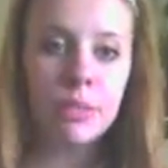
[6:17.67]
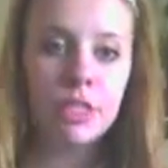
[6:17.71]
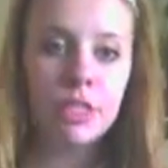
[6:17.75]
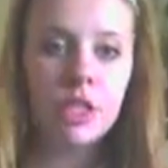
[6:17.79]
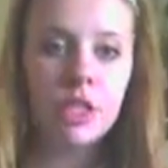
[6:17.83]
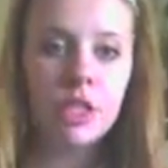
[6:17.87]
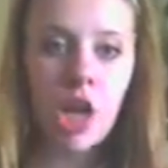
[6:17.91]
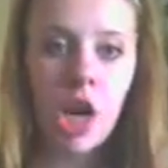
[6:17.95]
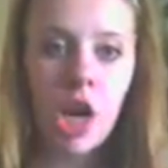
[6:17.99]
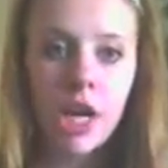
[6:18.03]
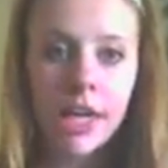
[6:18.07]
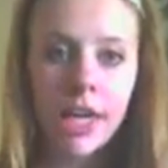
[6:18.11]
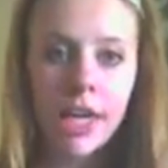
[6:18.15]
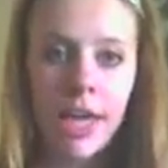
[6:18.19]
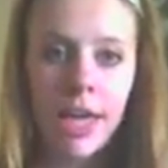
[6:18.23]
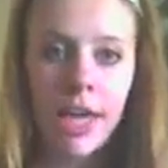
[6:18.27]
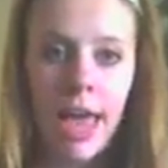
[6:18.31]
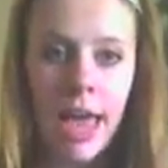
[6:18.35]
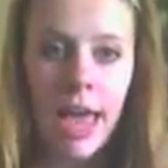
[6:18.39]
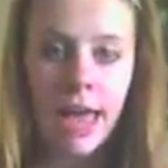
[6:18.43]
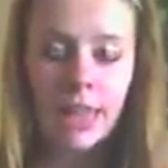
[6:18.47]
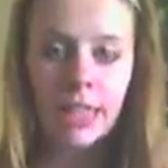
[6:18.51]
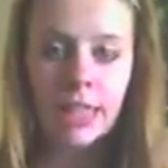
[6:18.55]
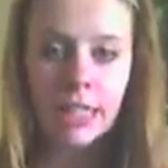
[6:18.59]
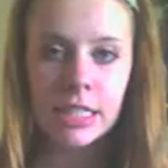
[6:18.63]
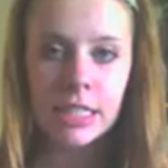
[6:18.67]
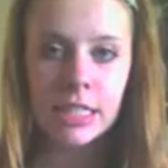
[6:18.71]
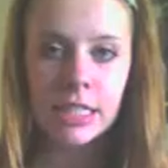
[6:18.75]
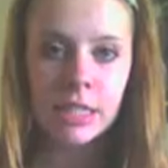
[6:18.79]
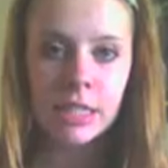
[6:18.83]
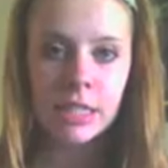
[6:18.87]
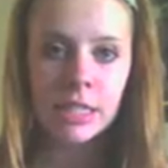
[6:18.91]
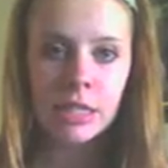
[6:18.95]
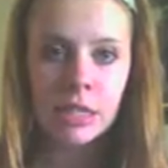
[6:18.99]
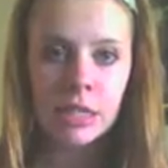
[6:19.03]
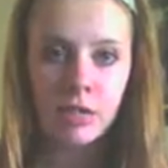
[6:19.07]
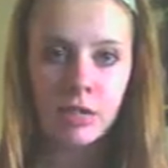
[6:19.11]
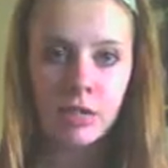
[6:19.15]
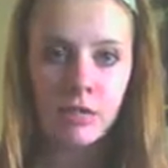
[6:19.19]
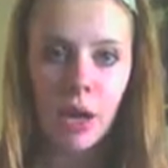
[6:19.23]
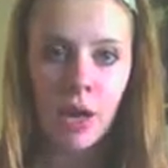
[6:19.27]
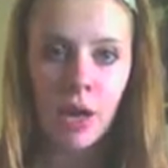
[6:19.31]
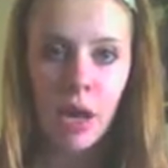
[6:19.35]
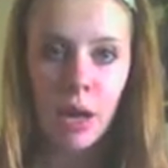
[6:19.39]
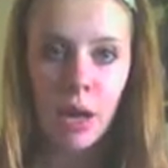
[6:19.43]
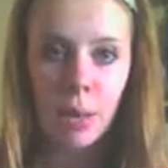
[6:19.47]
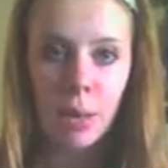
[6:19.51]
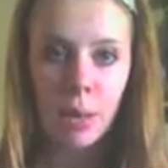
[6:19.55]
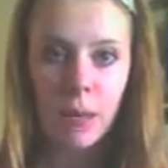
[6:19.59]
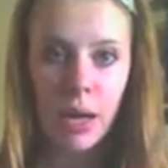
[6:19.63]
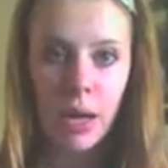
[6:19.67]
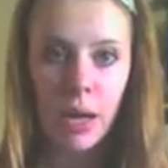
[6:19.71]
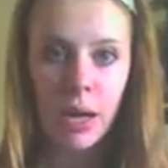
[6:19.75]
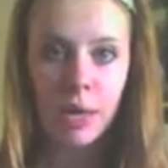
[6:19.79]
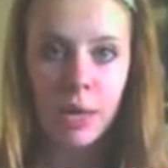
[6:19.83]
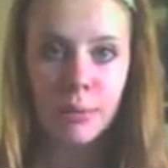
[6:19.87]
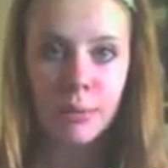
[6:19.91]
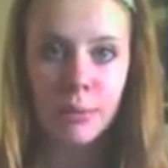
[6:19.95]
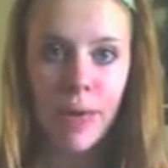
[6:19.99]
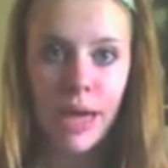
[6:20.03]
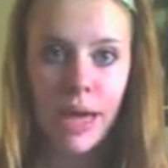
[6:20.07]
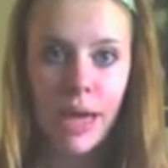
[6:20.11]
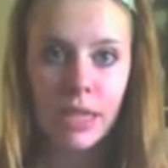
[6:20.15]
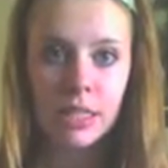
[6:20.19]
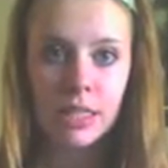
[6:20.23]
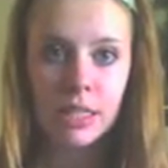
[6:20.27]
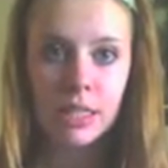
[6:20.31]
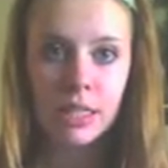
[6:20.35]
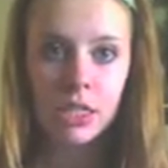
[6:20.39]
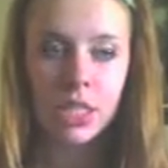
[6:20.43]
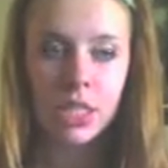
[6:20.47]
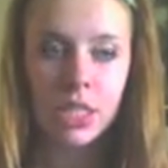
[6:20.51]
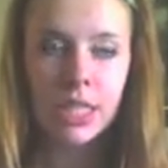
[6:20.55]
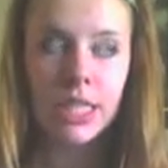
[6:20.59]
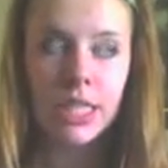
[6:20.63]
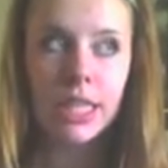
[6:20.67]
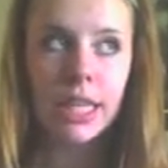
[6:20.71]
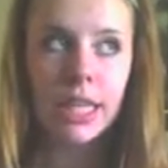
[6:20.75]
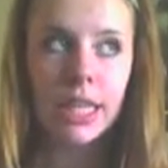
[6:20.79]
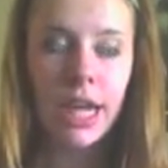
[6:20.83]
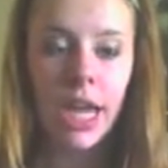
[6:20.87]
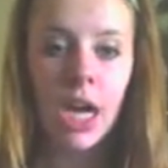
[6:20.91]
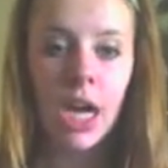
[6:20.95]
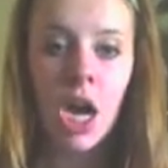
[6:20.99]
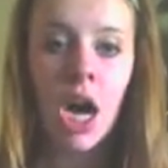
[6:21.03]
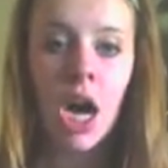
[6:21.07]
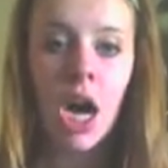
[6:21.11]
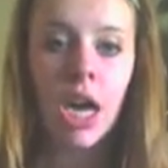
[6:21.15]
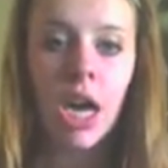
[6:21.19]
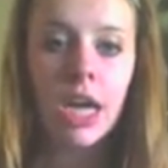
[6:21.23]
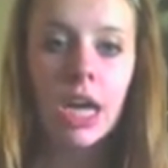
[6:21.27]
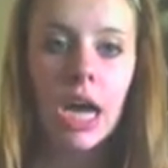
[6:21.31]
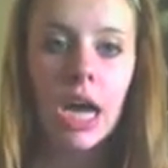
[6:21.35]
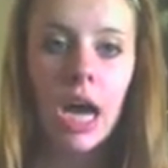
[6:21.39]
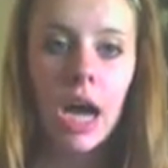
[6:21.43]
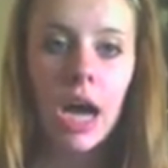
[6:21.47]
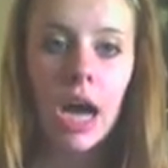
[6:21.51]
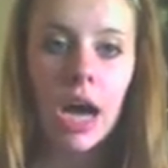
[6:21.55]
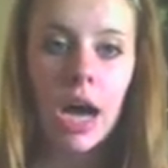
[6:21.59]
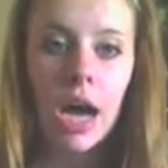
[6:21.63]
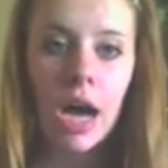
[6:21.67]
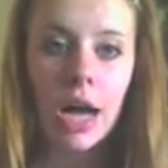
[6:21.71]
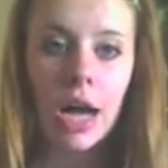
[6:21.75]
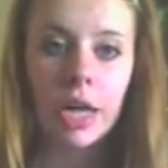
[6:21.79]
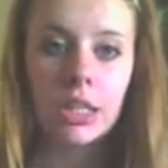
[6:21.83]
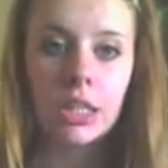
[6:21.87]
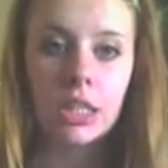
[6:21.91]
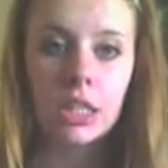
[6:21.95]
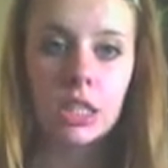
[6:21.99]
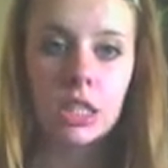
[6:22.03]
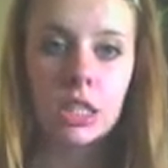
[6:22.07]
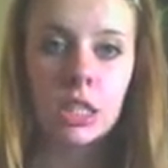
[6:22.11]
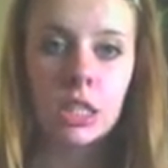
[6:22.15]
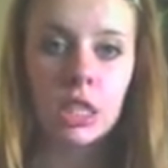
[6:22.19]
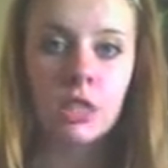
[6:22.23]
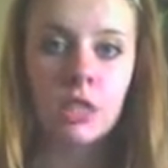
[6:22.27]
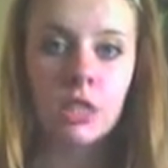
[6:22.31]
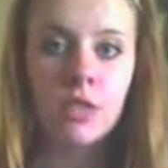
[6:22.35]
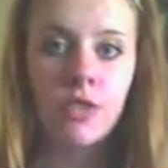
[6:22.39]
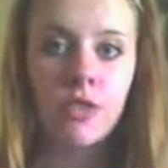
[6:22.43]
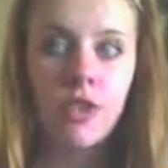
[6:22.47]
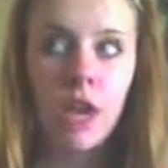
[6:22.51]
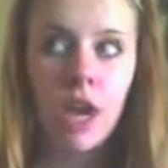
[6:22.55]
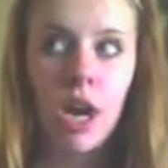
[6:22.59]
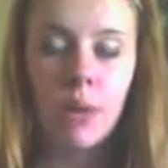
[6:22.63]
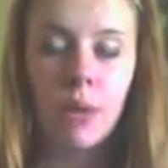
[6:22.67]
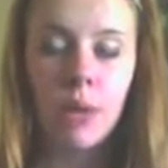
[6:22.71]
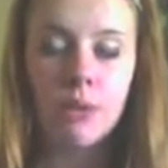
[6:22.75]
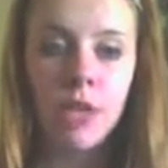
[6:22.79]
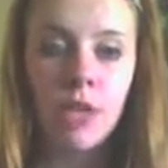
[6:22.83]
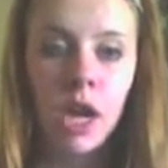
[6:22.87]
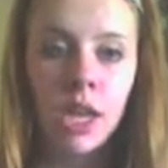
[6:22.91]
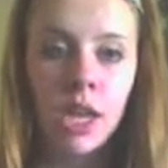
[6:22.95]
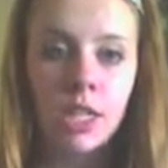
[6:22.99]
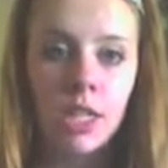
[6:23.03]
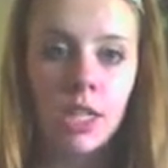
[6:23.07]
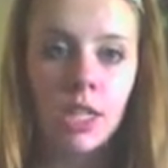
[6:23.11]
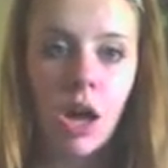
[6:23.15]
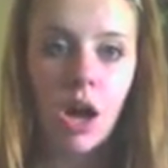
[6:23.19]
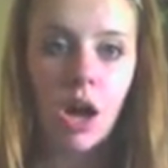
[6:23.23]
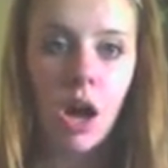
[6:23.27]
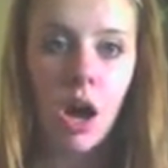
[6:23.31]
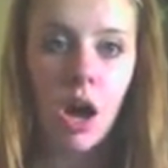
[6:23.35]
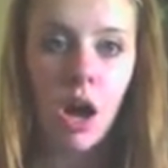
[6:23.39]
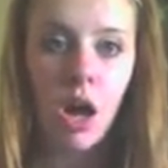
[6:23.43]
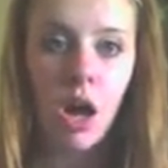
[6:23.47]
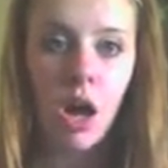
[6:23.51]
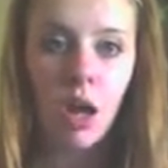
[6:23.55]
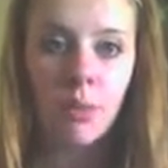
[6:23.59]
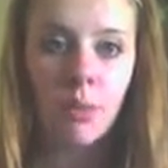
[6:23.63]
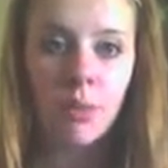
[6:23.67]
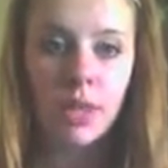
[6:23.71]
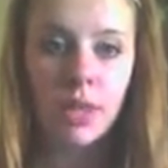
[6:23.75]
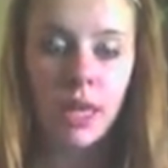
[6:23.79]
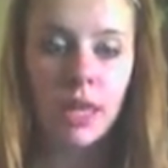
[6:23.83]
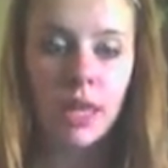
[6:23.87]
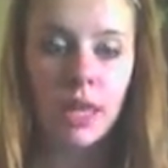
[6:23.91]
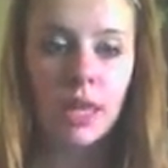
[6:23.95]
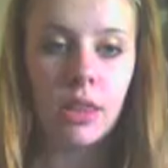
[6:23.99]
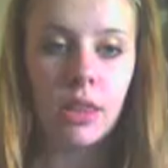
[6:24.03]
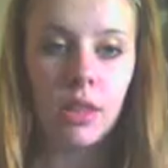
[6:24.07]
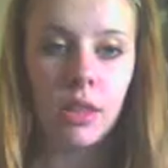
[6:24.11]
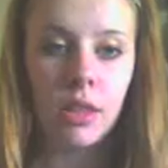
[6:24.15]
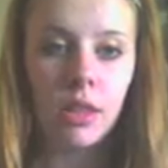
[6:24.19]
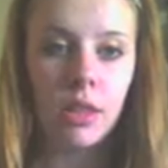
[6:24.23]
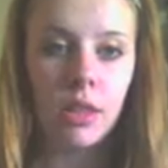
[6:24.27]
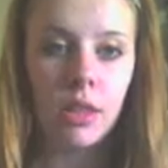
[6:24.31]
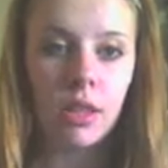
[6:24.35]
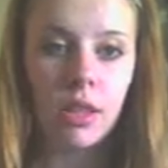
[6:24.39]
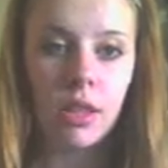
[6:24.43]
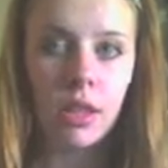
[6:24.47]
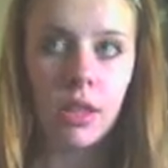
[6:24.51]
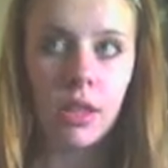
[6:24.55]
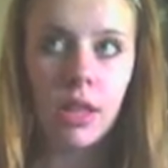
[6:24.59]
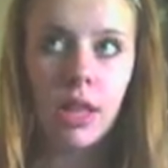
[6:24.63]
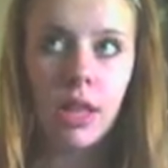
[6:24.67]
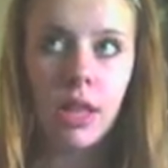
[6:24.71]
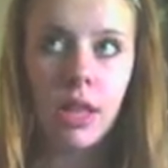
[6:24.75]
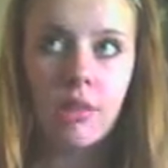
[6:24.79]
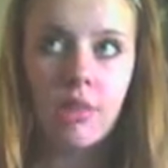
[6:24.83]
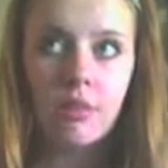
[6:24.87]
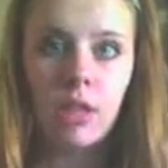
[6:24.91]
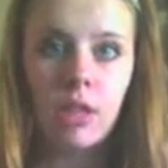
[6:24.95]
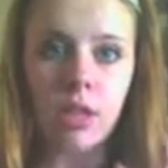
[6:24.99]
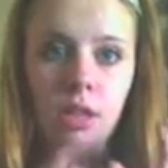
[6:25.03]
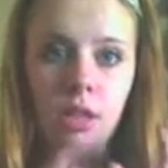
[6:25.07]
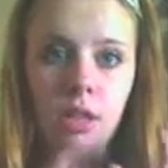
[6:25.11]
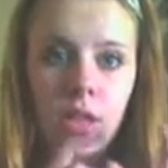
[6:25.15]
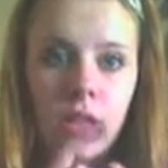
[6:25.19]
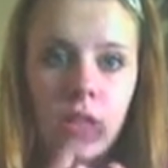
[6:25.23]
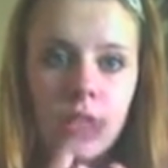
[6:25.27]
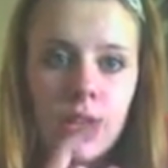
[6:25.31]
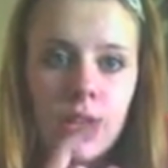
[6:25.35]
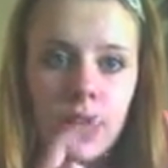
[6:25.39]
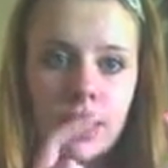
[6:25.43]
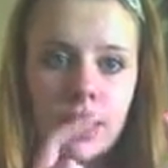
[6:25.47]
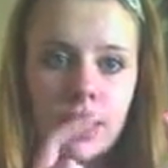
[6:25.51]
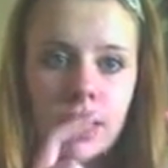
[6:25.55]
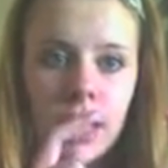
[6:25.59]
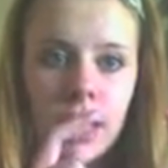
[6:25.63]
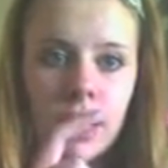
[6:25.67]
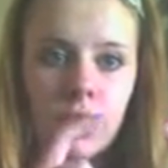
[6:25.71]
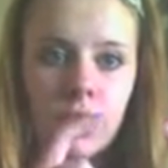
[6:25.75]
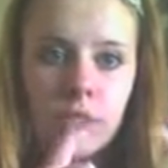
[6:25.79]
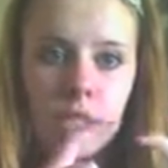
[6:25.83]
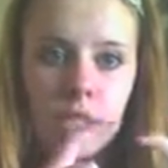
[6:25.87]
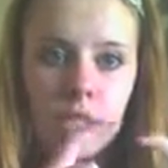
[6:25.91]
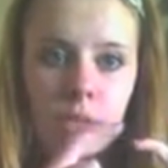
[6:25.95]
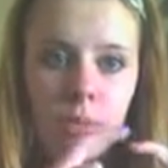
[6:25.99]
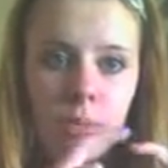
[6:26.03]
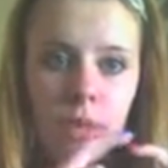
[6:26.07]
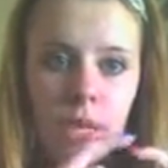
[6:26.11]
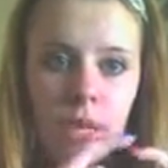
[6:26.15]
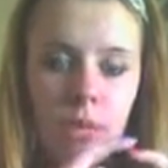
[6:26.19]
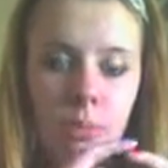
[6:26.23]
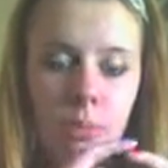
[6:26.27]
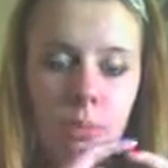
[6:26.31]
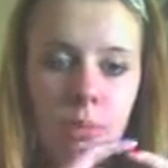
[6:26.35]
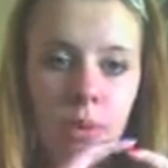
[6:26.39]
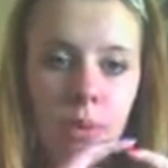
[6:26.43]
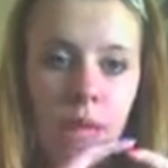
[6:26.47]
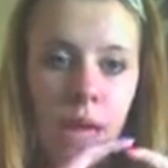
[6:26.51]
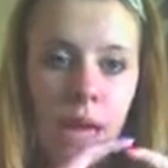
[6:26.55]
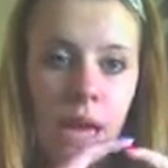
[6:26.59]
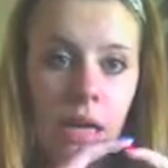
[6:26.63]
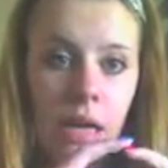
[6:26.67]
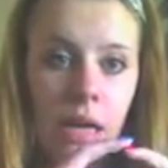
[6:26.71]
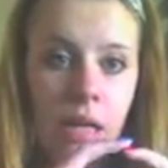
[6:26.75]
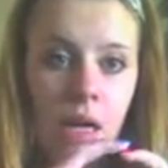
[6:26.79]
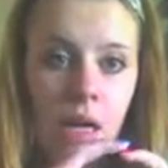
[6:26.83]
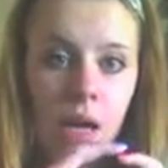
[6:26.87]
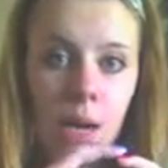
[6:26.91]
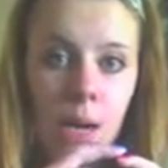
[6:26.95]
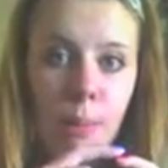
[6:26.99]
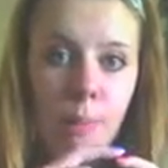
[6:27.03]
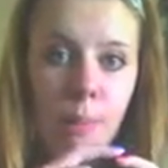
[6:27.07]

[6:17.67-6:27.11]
up is Target, and this isn't from a magazine or anything that I got. It's just from Target.com, and on the left-hand side, there's going to be a black